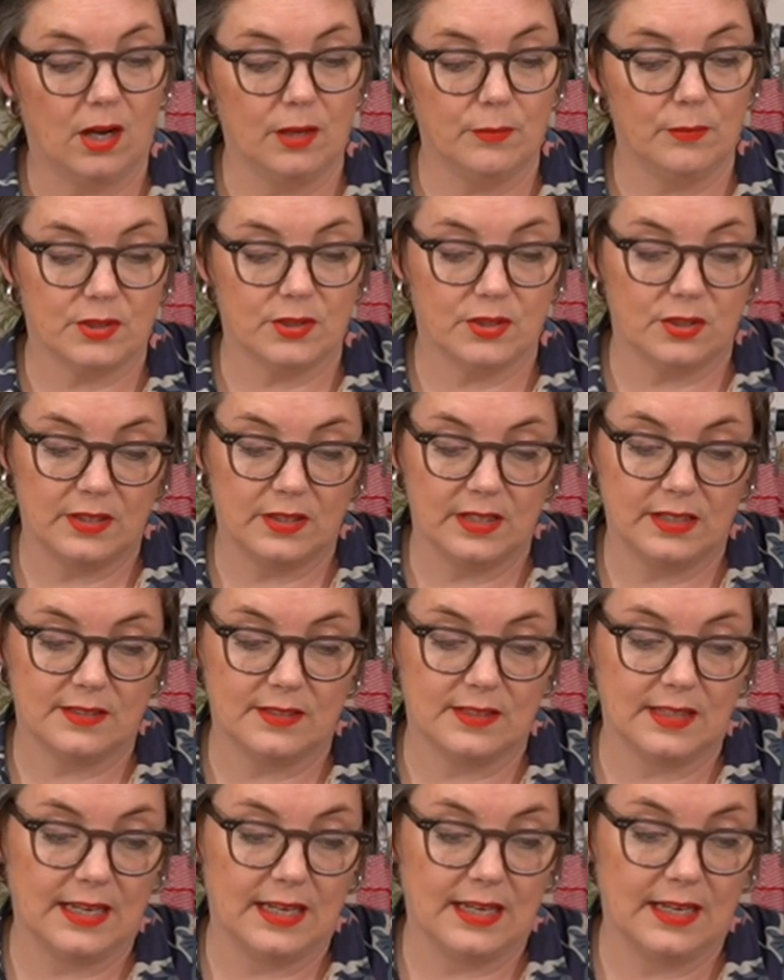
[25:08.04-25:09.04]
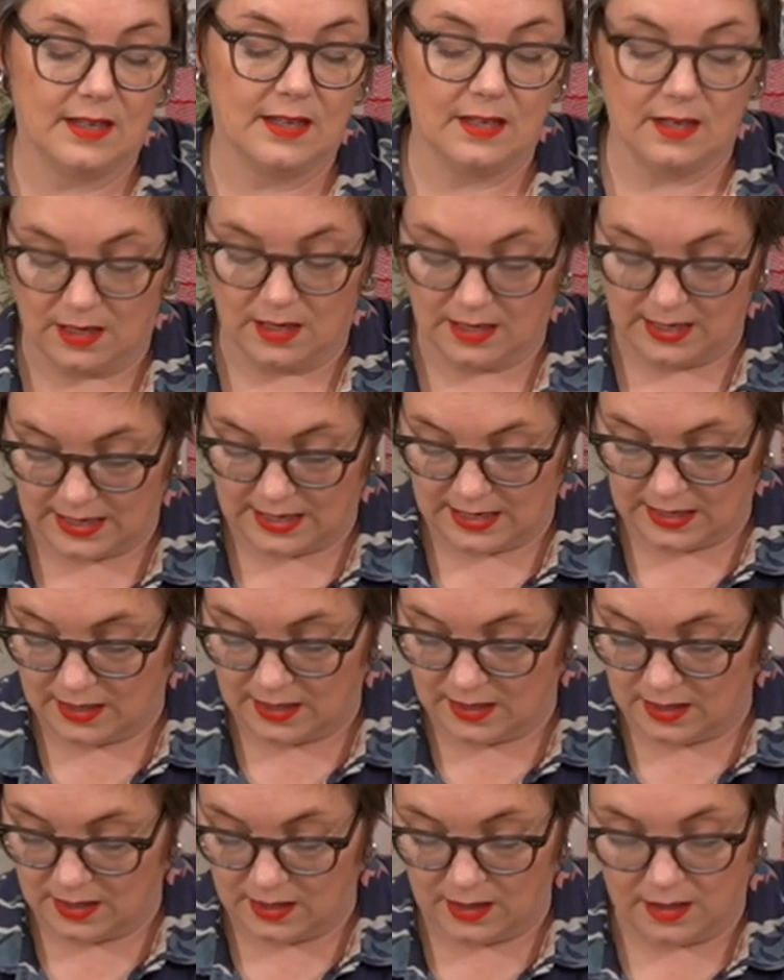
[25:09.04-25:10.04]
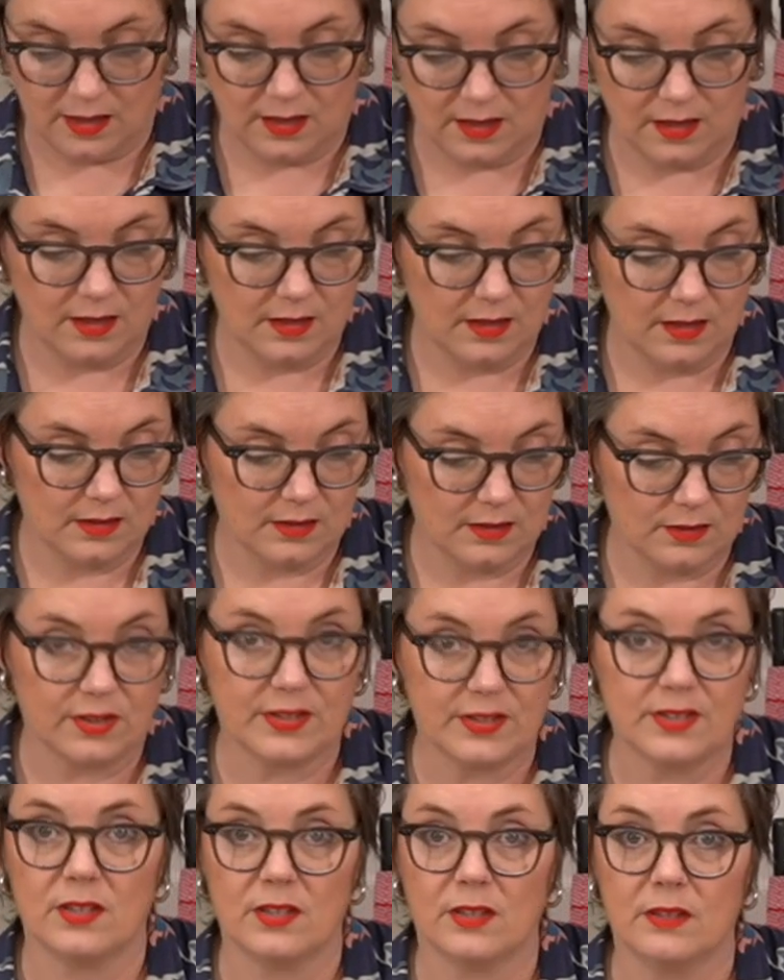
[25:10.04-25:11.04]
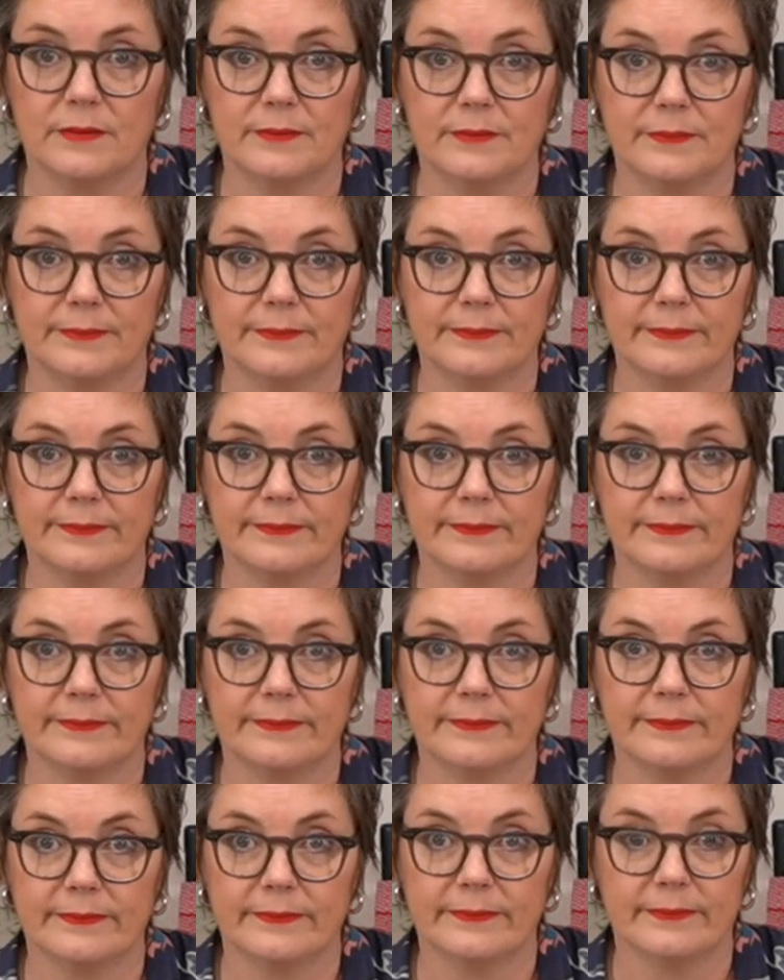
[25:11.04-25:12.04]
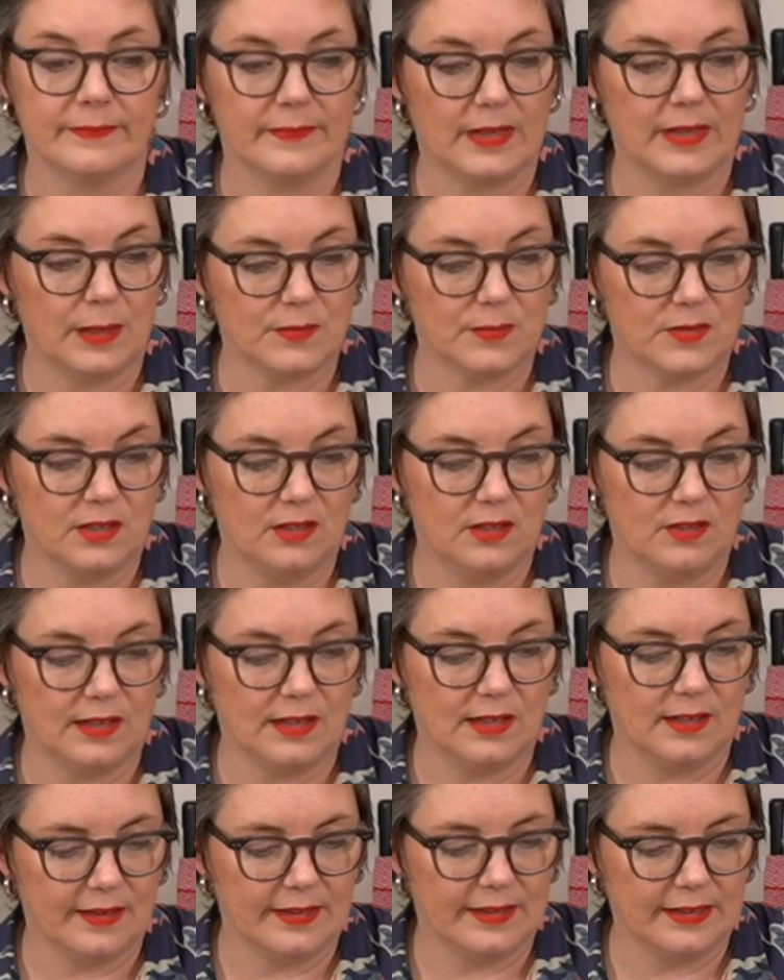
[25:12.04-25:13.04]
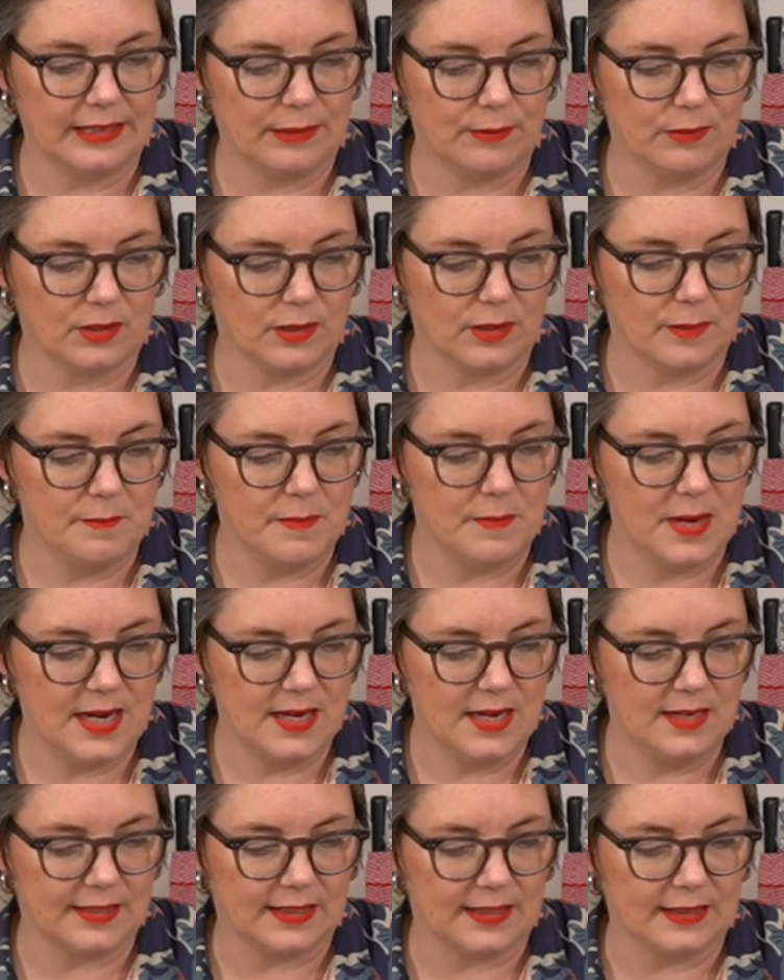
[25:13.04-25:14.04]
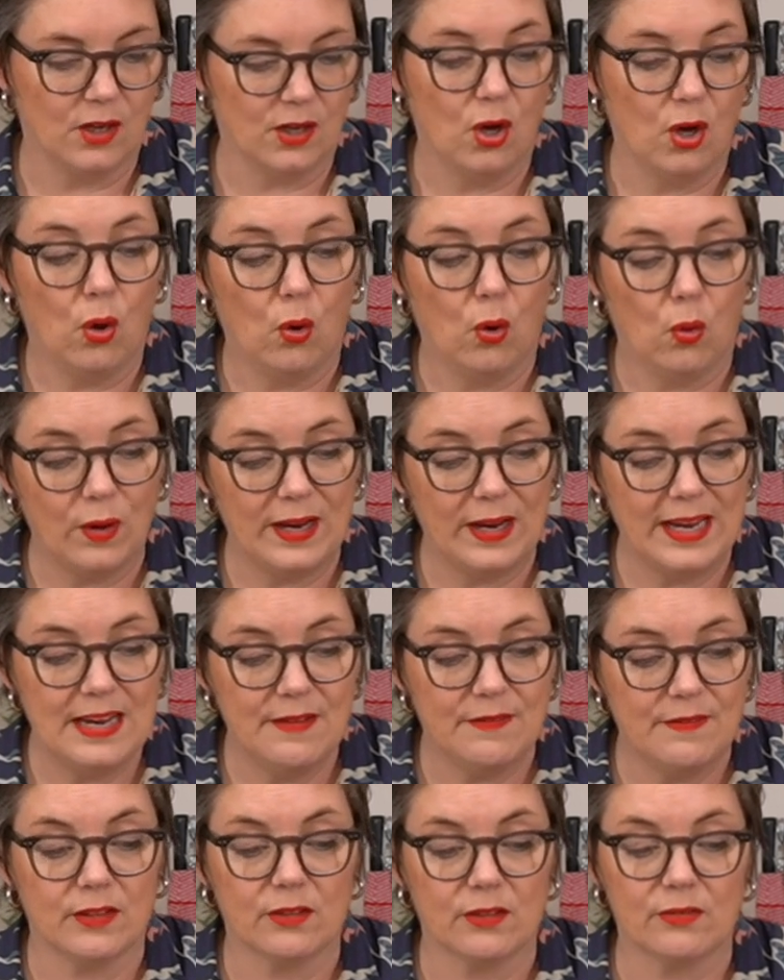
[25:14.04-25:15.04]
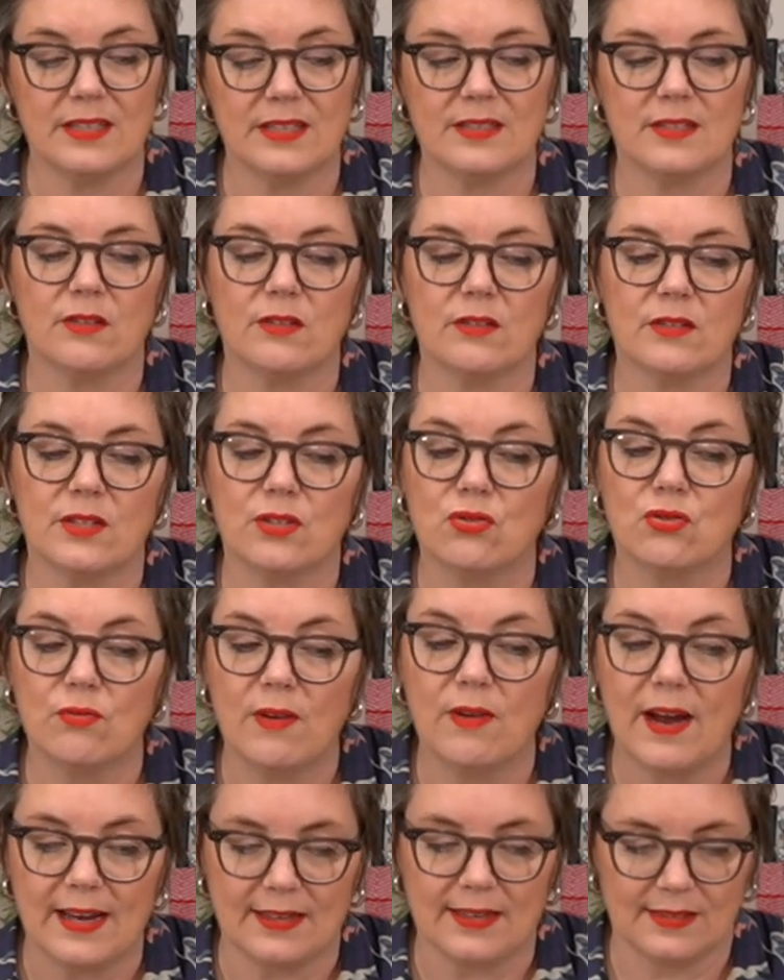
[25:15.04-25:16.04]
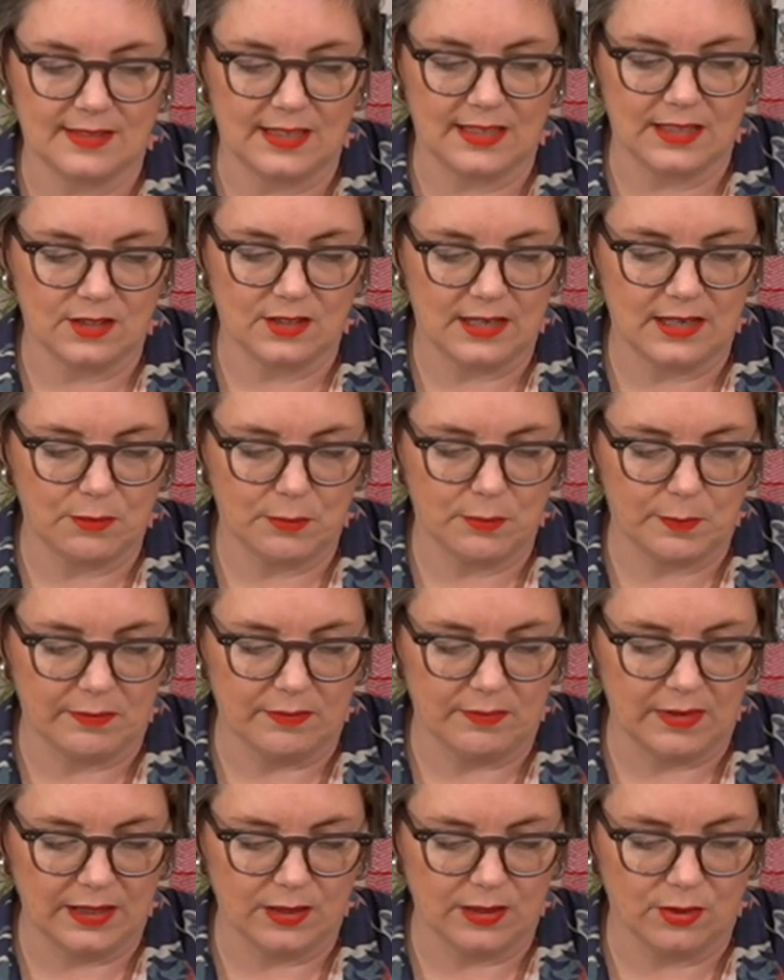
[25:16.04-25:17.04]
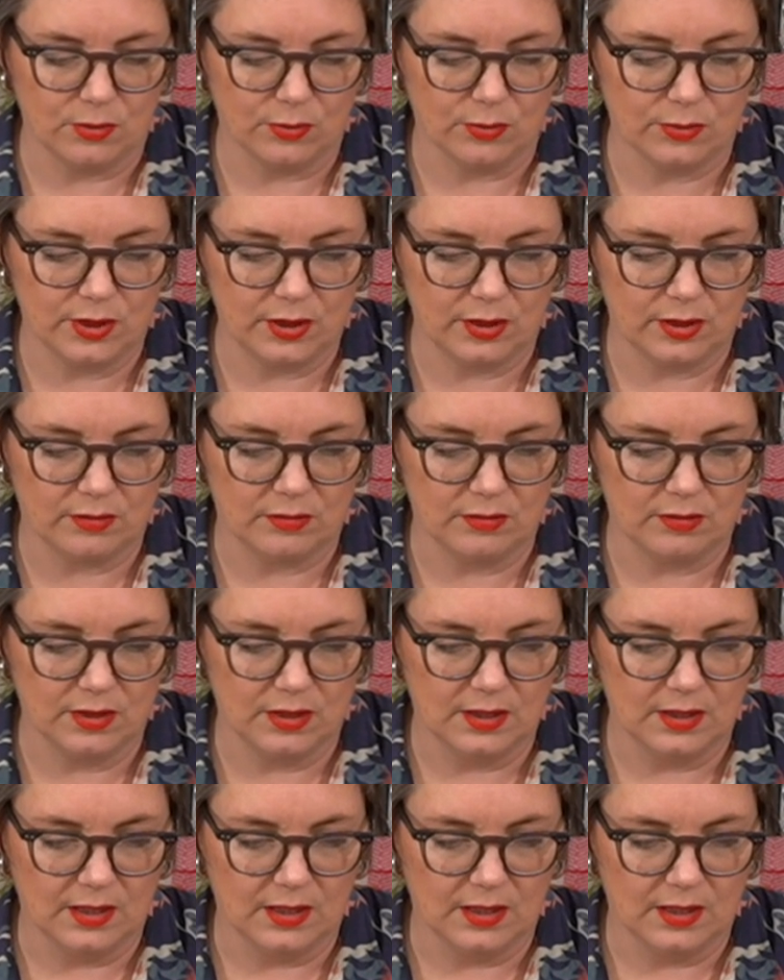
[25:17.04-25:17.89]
I would do this in a Cressida. Mm-hmm. Absolutely. I think that would look amazing. Or even the Cressida as a dress, actually, would be really cool too.